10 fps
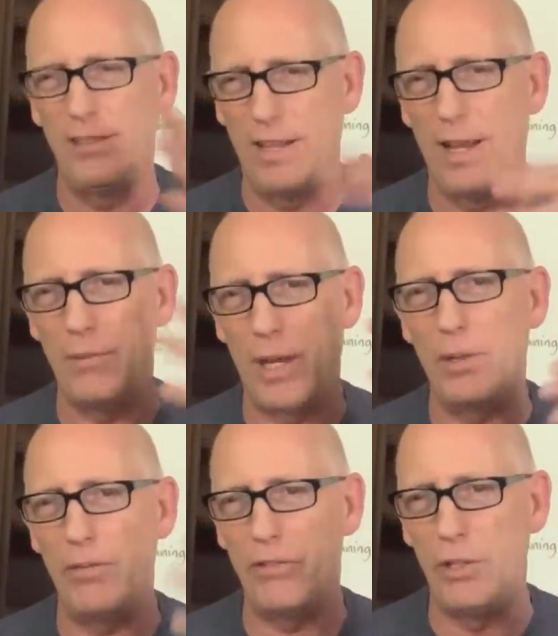I'm, I'm
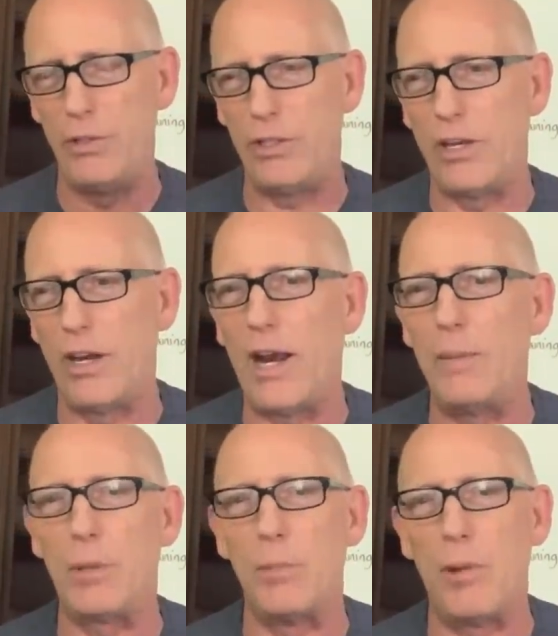giving you the
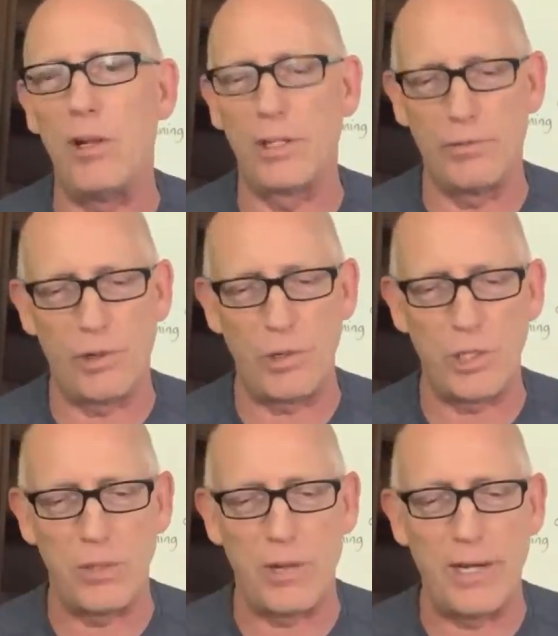hyperbolic
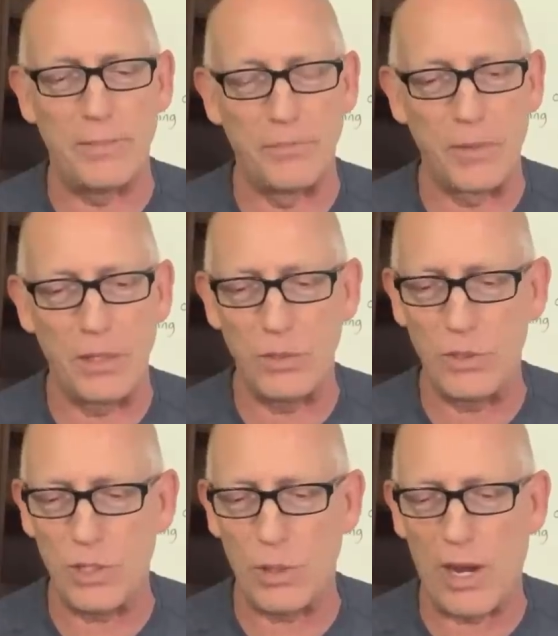version, right?
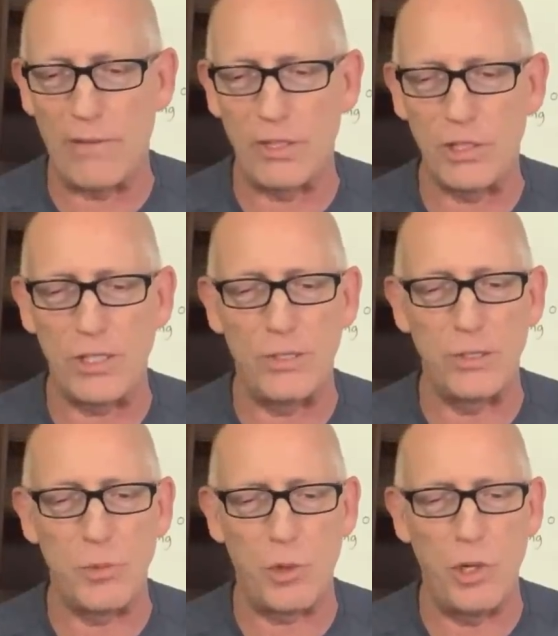So obviously
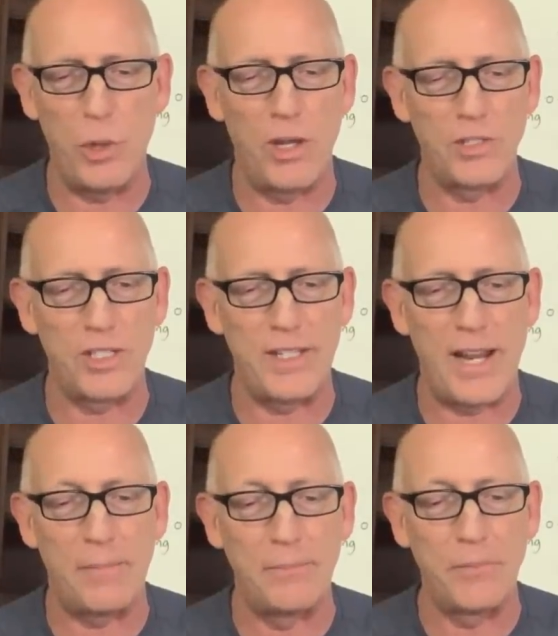there's more nuance than
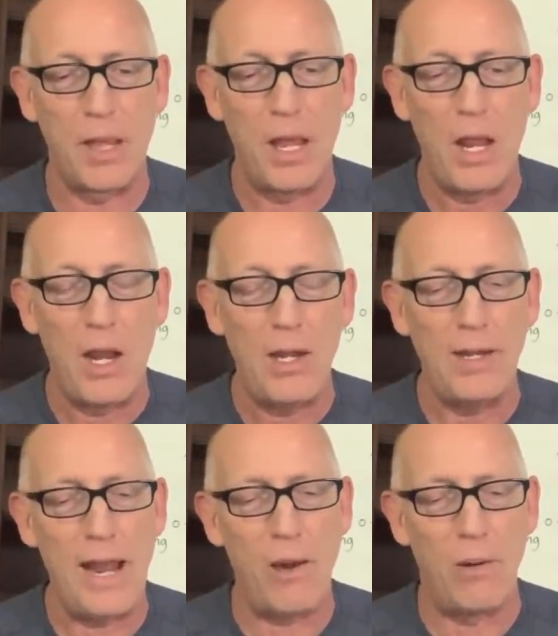that.
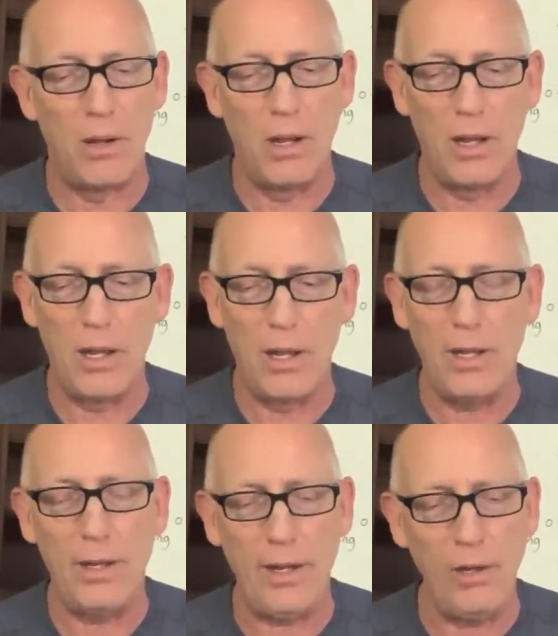Now,
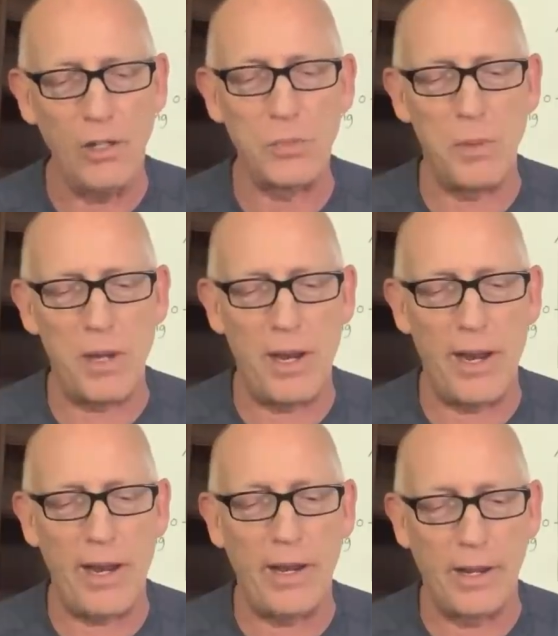here's
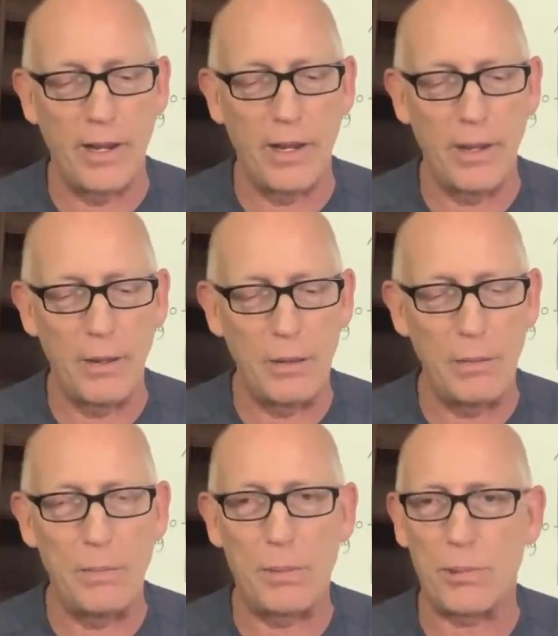my
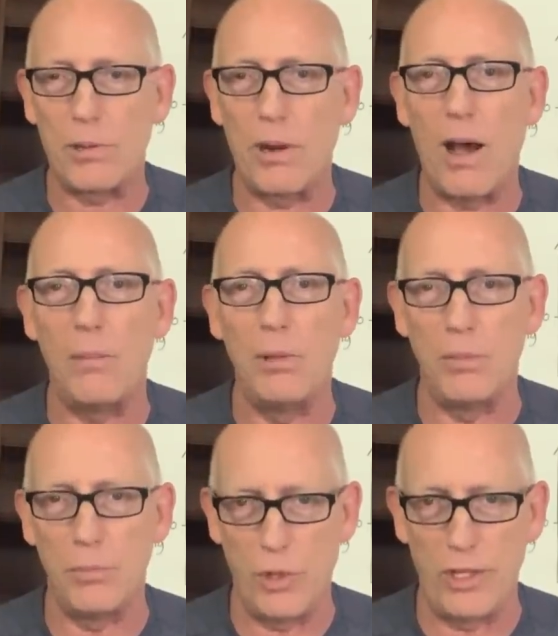
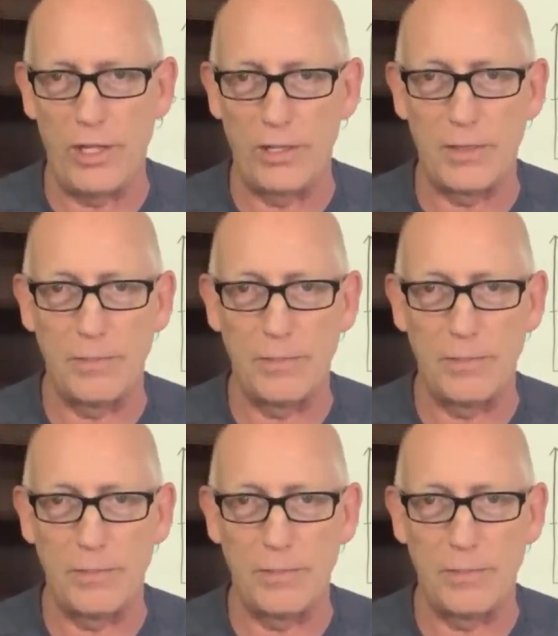problem with it.